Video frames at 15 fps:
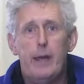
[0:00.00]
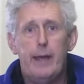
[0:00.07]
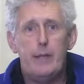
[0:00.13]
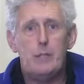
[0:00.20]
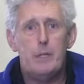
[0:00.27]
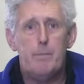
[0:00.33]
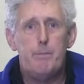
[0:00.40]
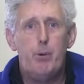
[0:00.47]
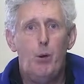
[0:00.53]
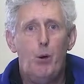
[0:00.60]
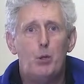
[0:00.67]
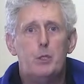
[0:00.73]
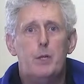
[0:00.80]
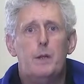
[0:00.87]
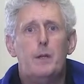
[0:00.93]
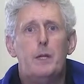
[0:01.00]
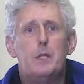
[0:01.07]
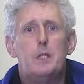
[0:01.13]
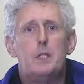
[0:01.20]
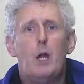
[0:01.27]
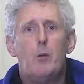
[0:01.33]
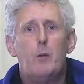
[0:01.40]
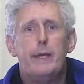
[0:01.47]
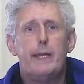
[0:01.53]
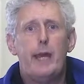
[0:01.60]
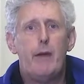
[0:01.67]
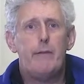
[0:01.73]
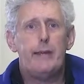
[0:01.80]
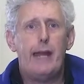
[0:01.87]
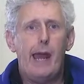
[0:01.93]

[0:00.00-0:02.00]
It's important this is only carried